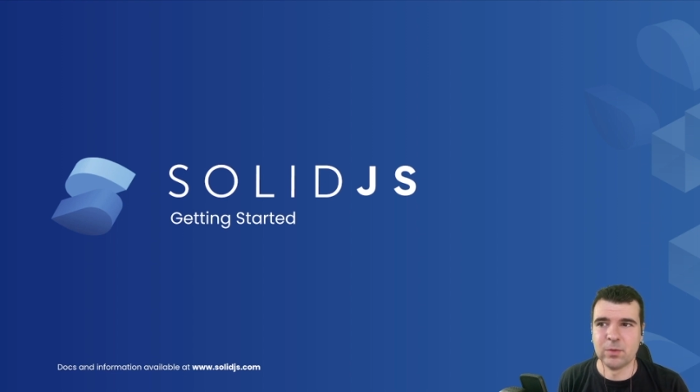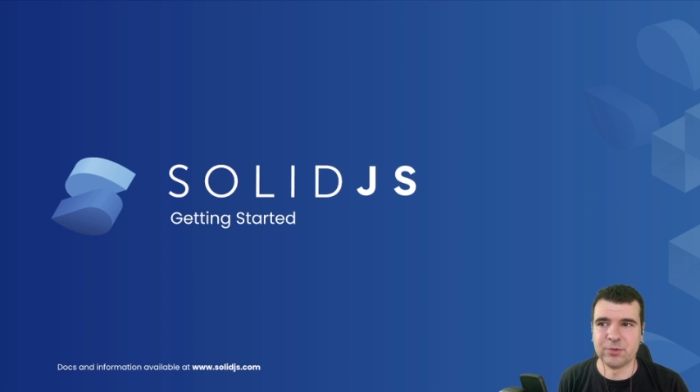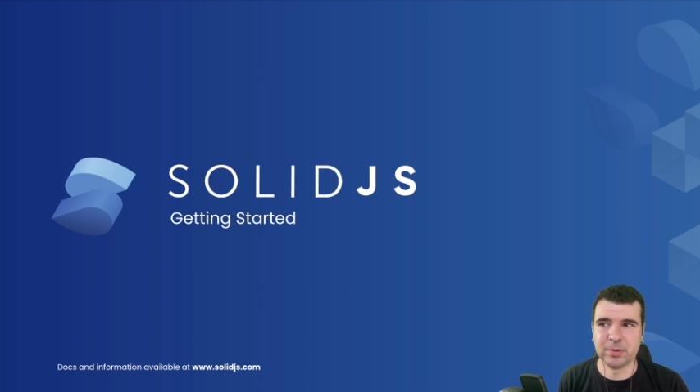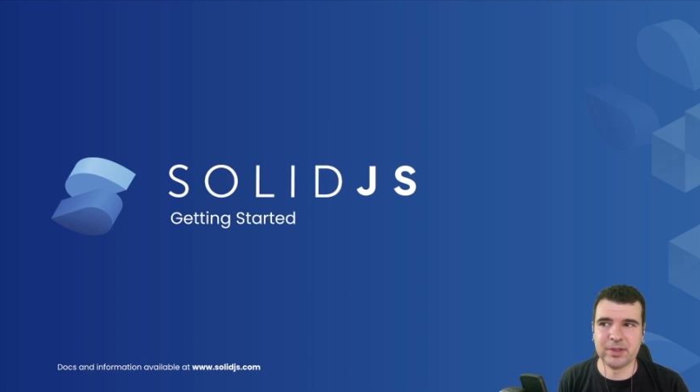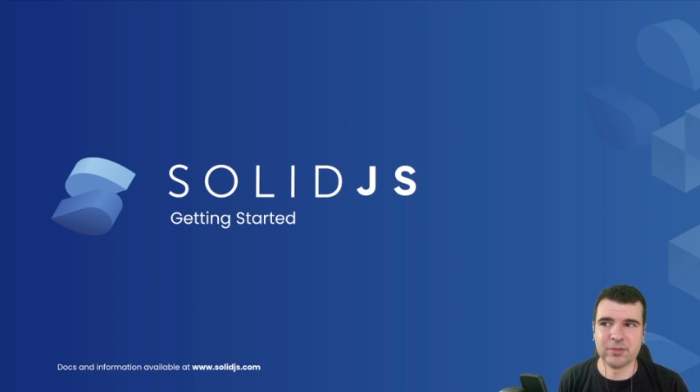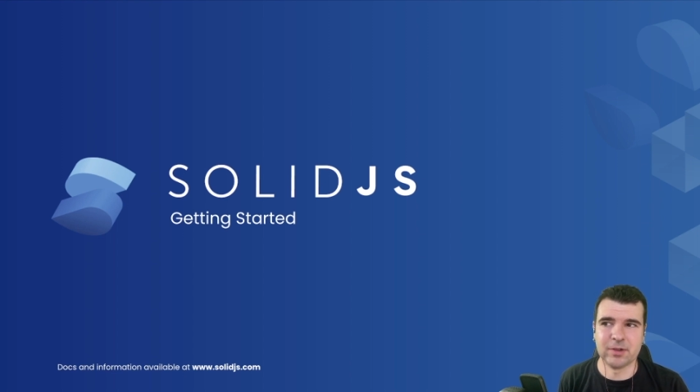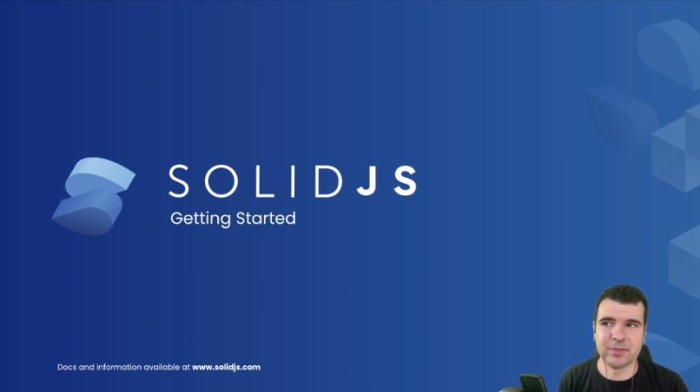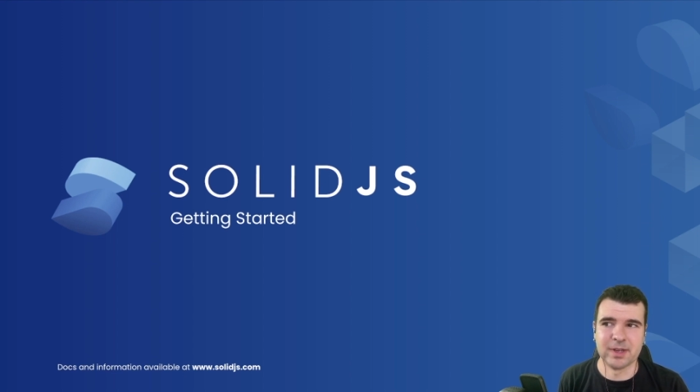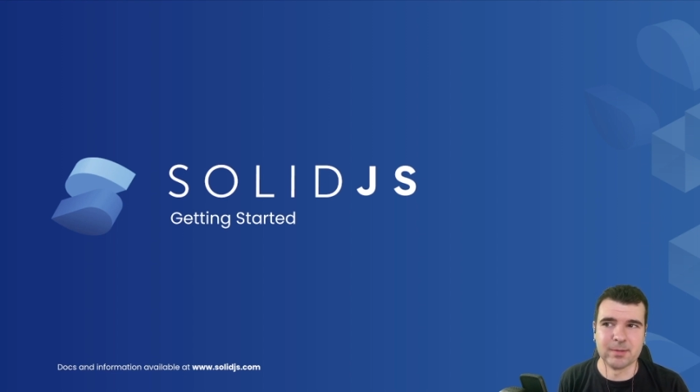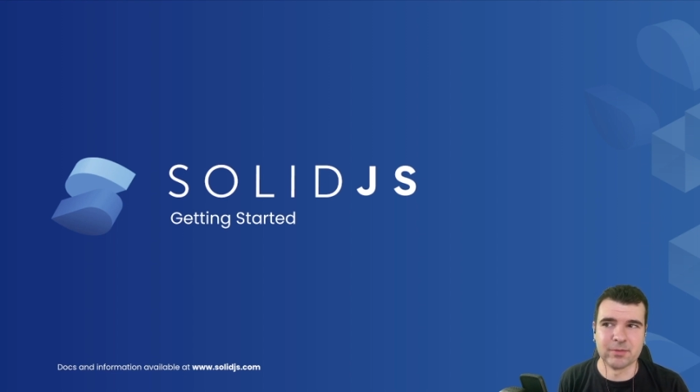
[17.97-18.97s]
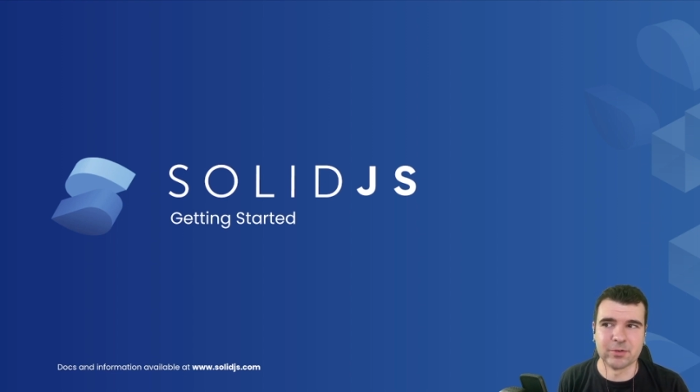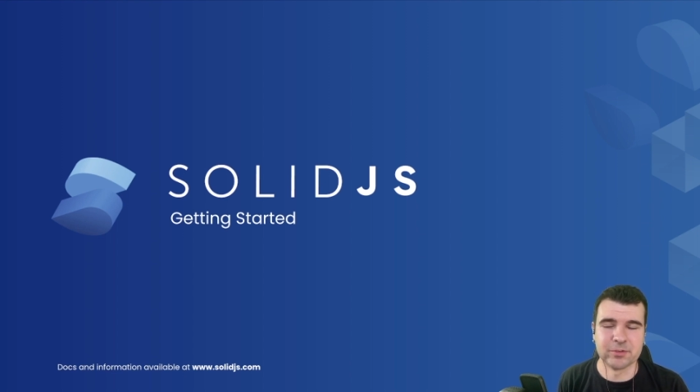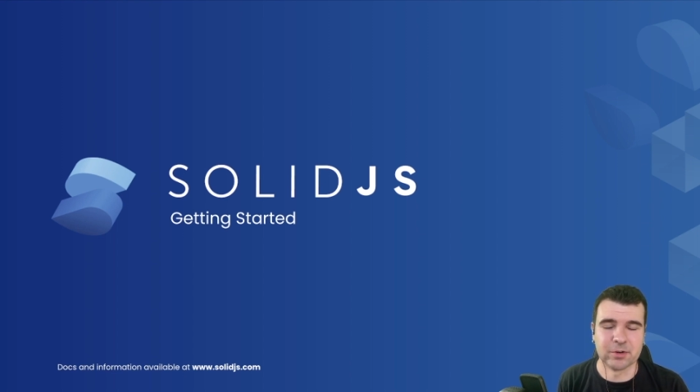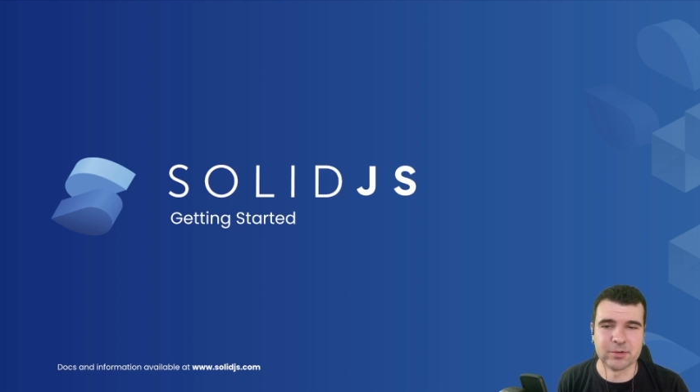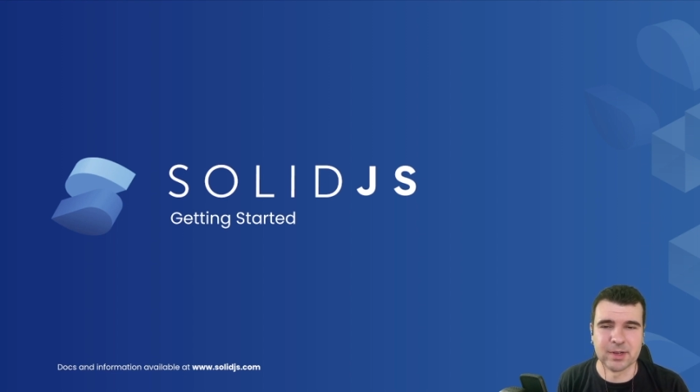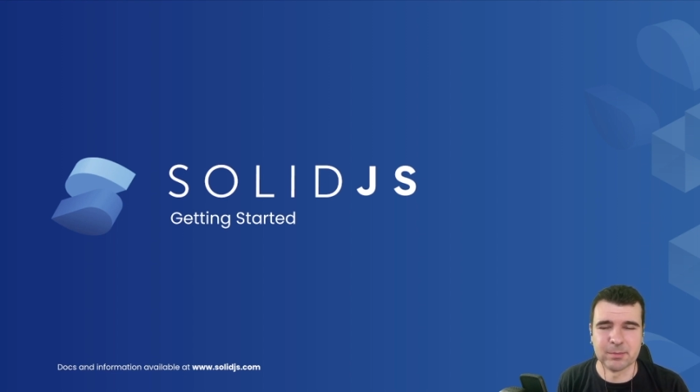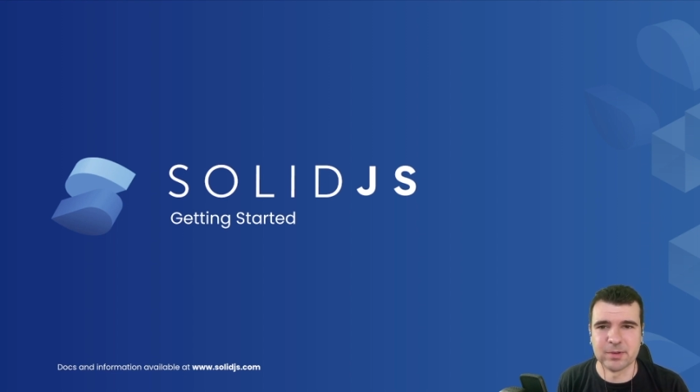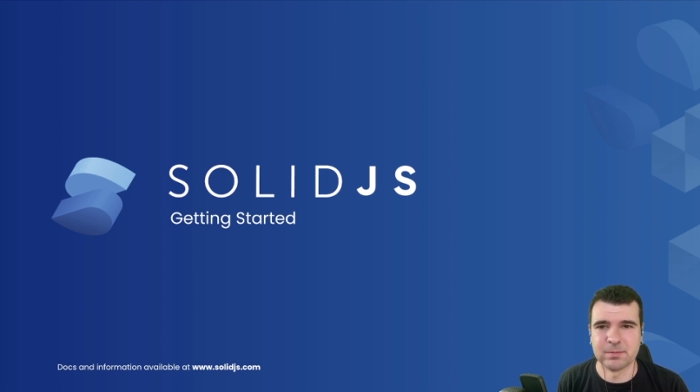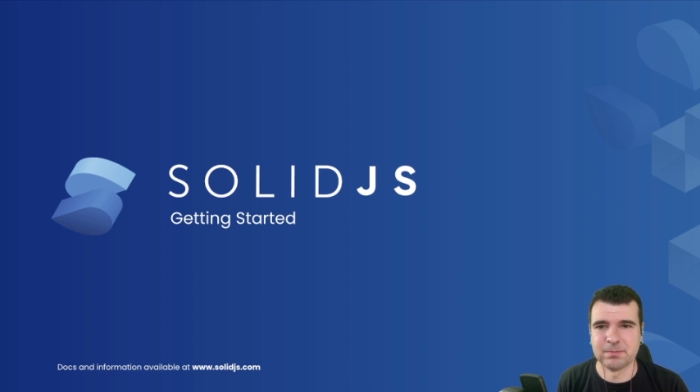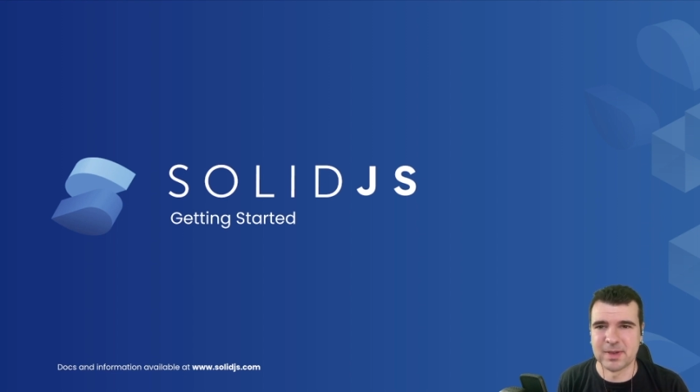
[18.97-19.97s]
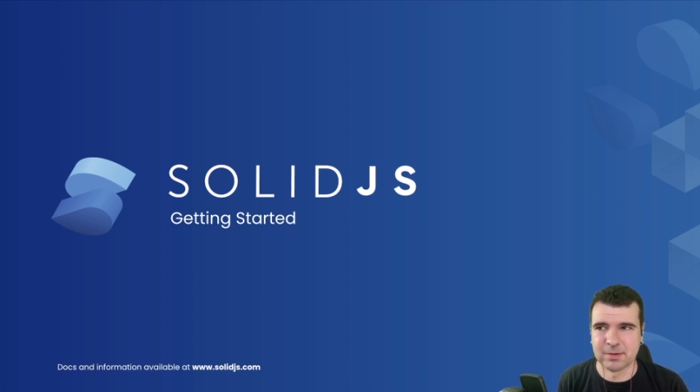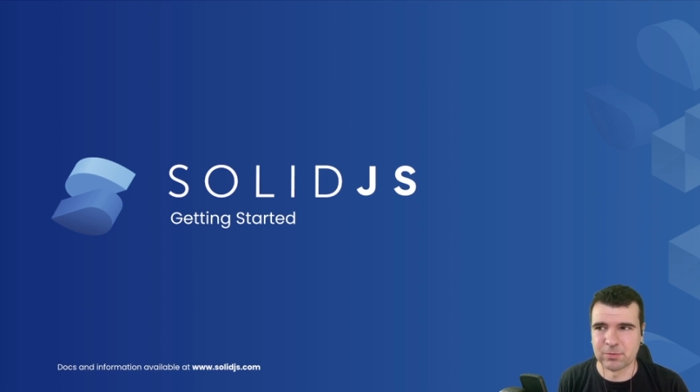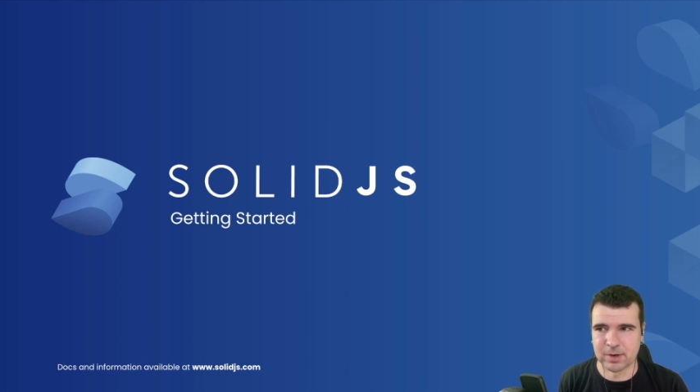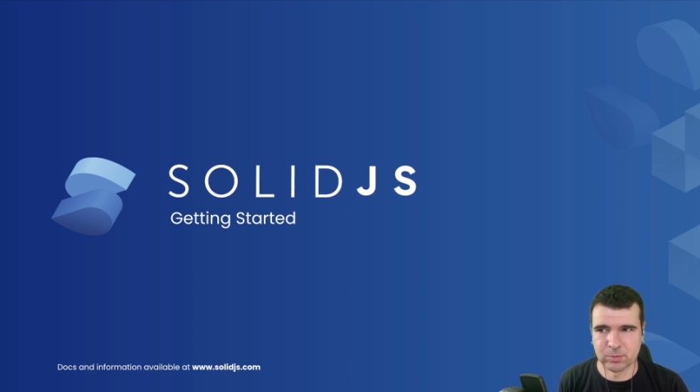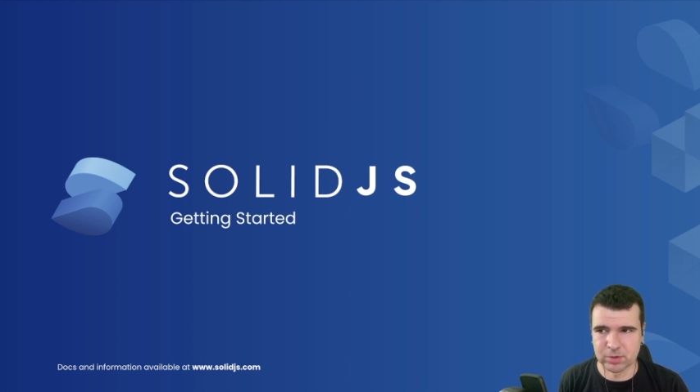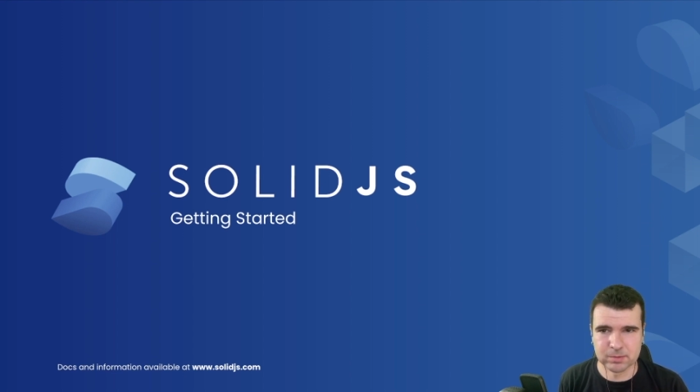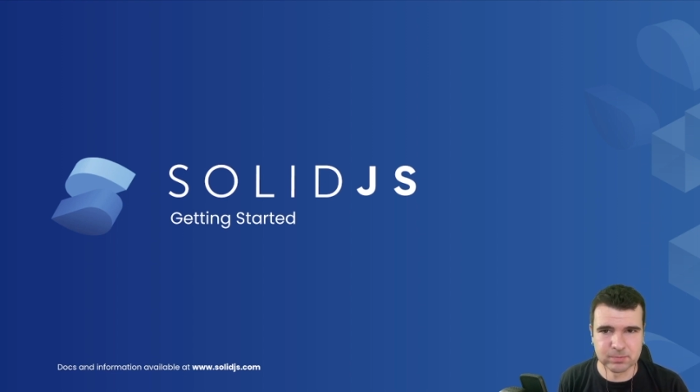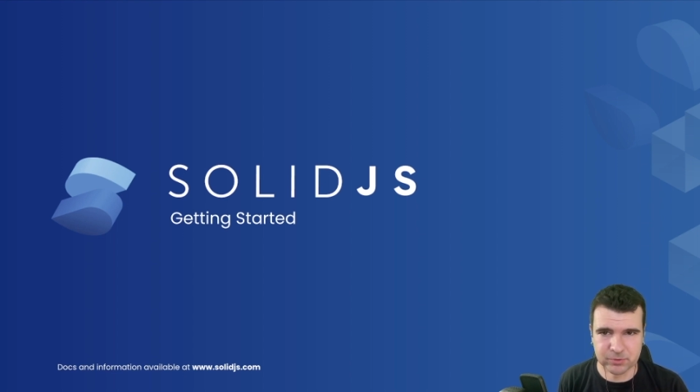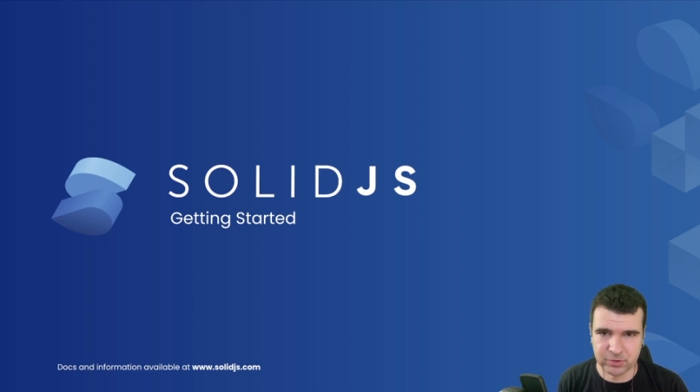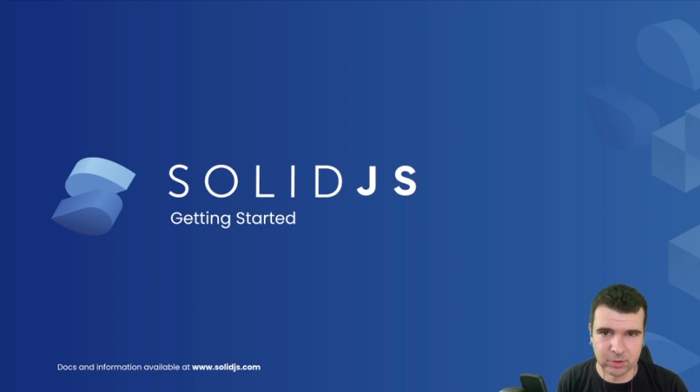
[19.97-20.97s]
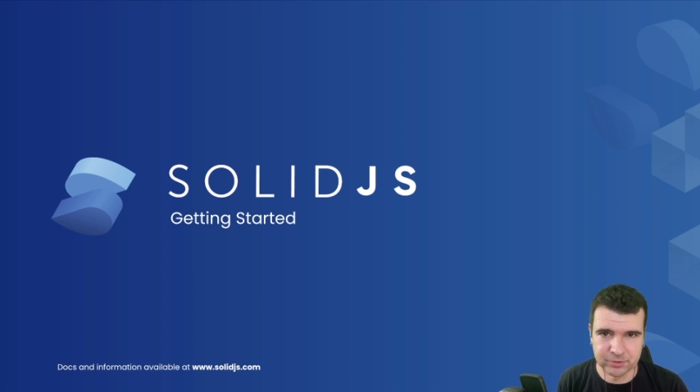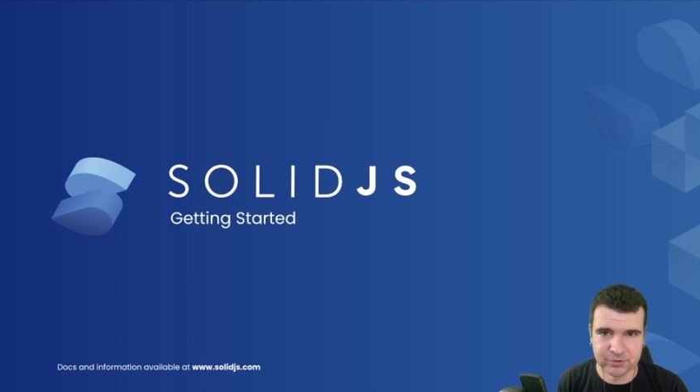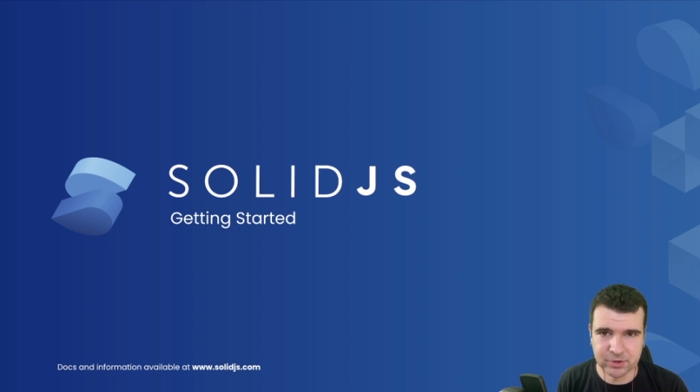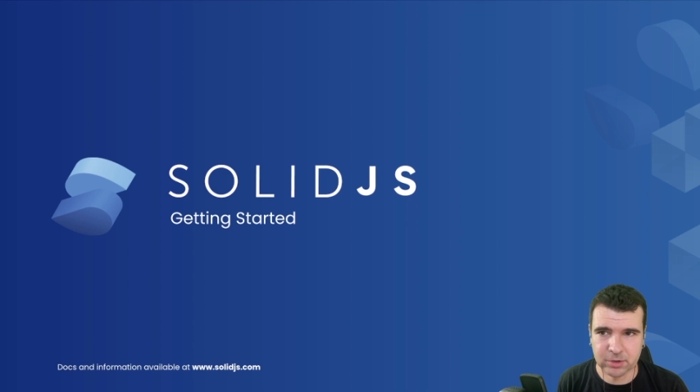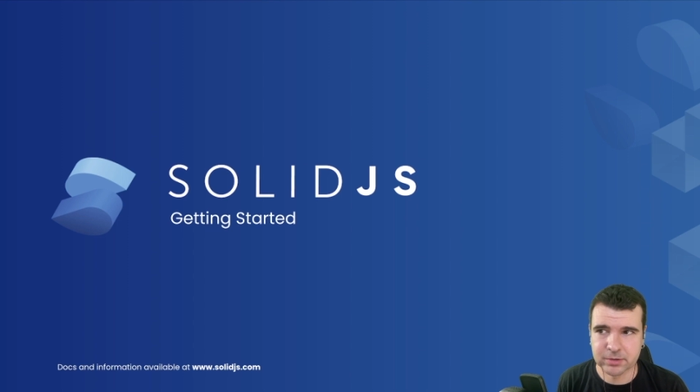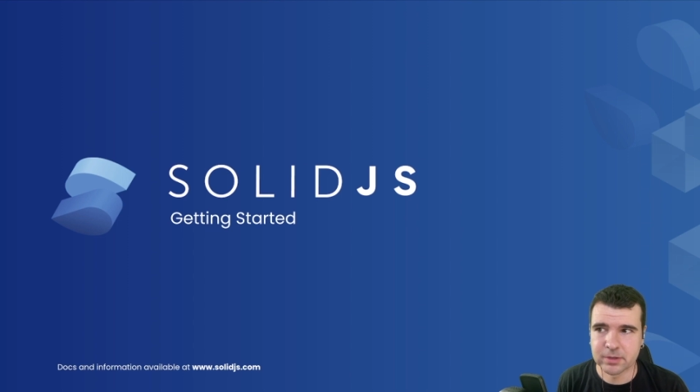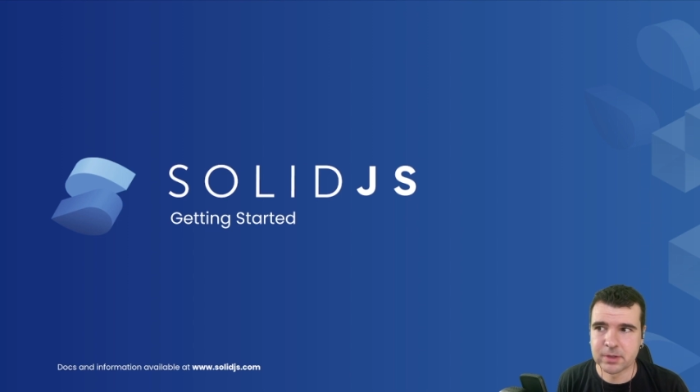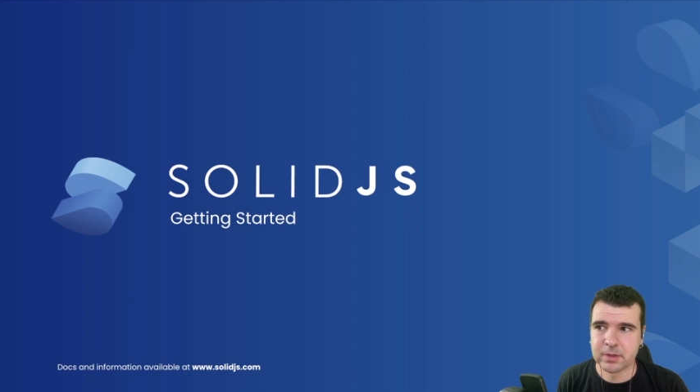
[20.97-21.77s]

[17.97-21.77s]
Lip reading: which plays off the name of our starter template meta framework, SolidStart.